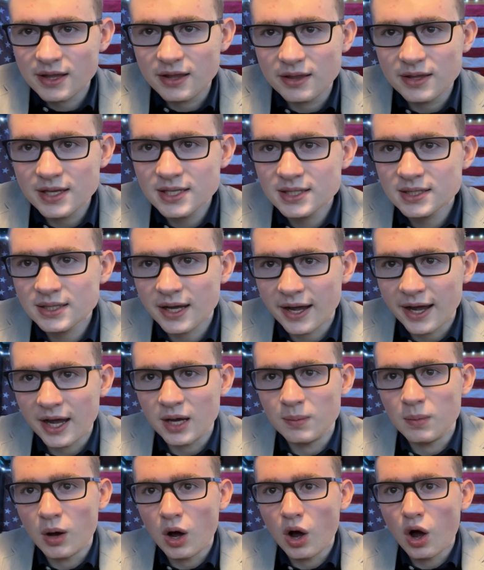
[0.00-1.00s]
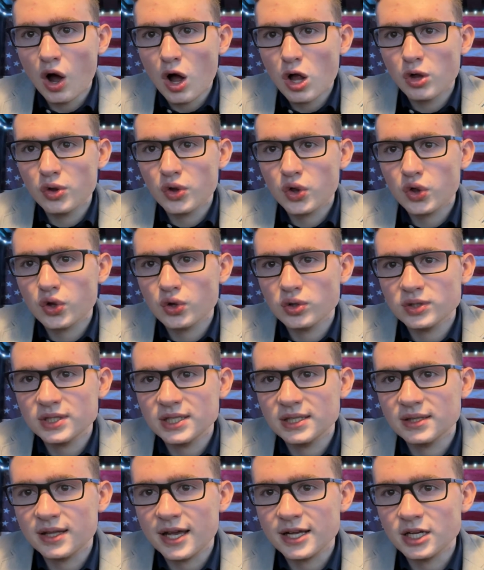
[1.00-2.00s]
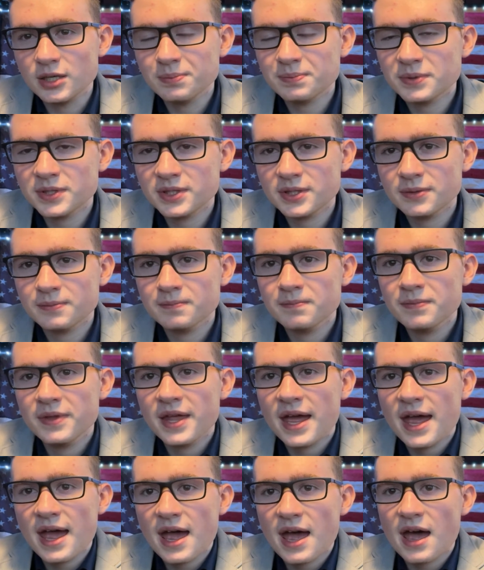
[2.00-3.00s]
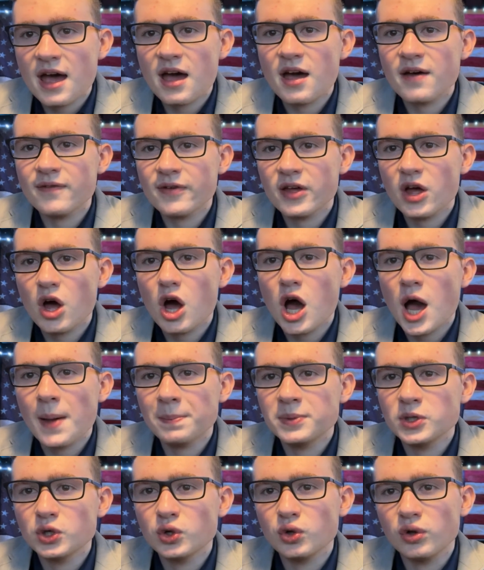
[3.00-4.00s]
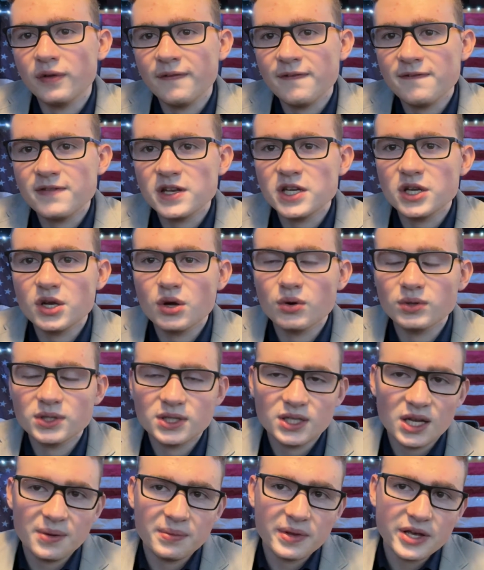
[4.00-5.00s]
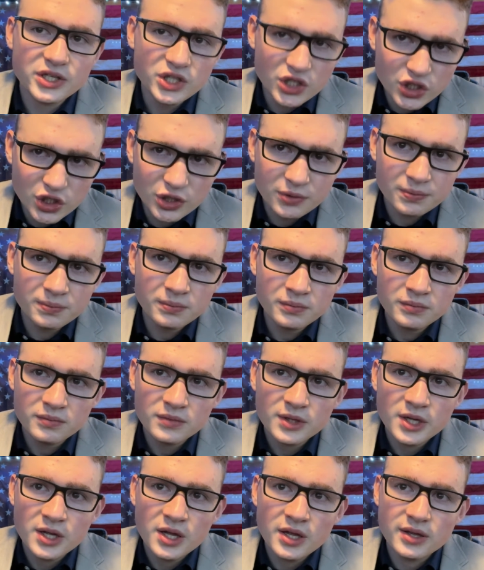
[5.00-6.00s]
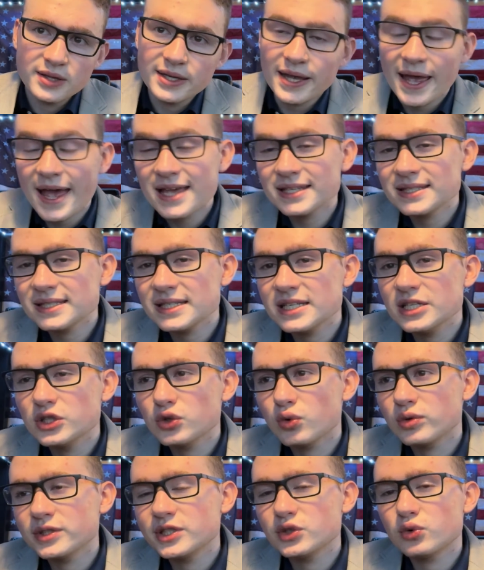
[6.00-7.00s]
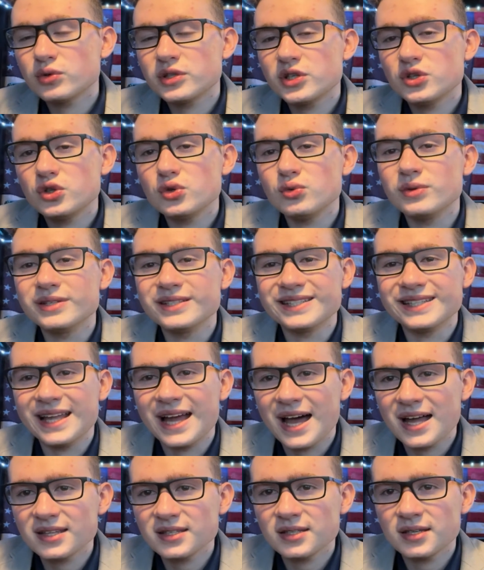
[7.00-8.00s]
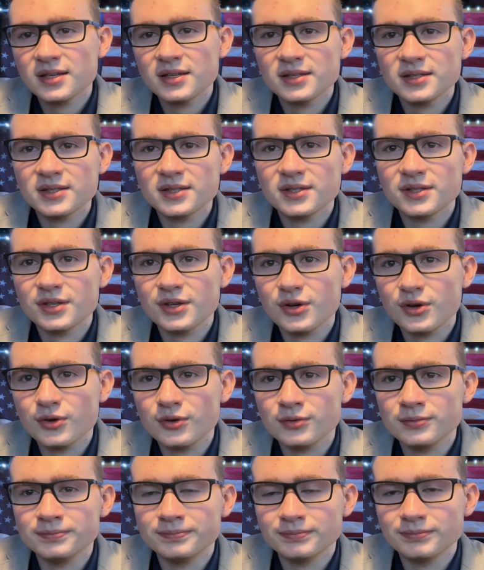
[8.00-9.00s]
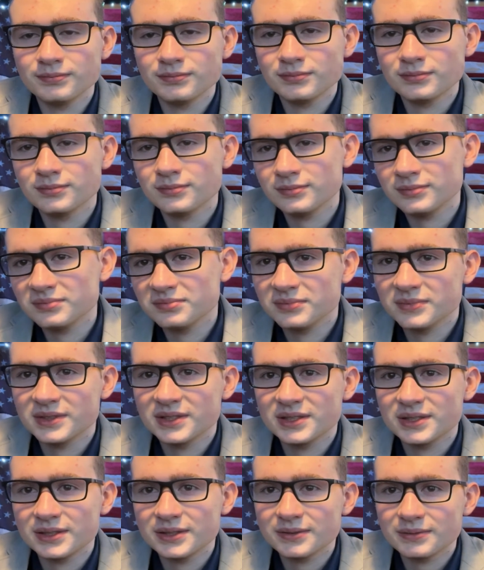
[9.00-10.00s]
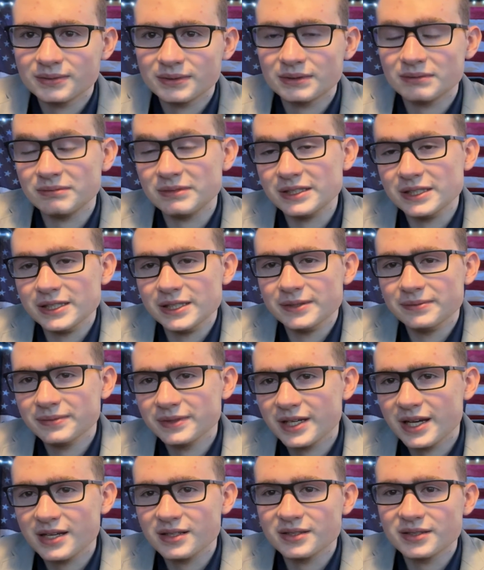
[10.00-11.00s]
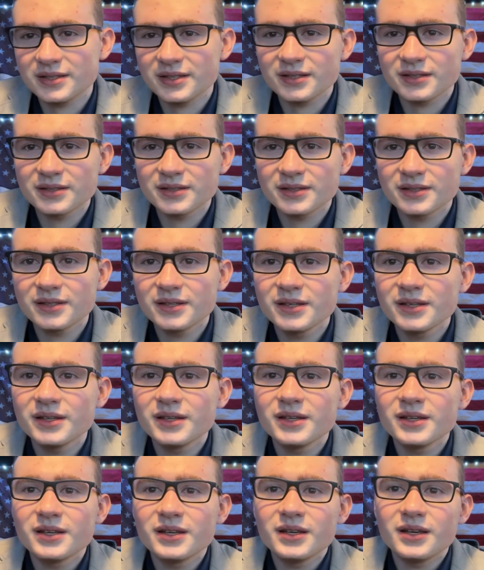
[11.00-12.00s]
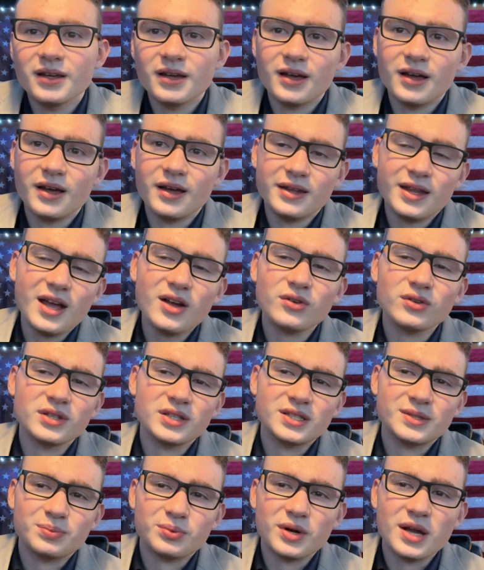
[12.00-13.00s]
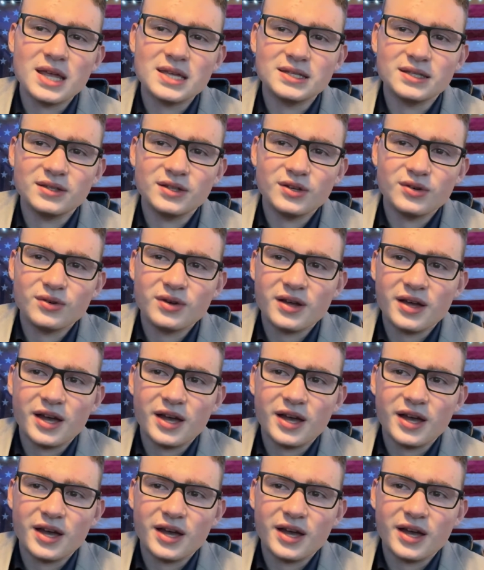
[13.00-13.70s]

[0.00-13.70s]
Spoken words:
This time, all the 13 lineups have optical video stabilization. The SE 2022 does not, so yeah, kind of sucks. Not really surprising though.